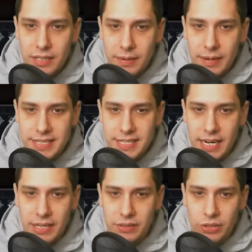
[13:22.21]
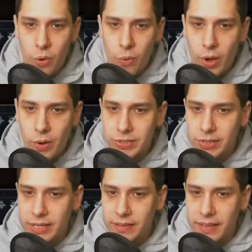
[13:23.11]
Not seeing any logos or
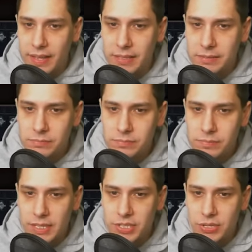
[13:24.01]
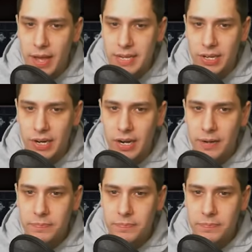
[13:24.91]
anything, unless you guys are.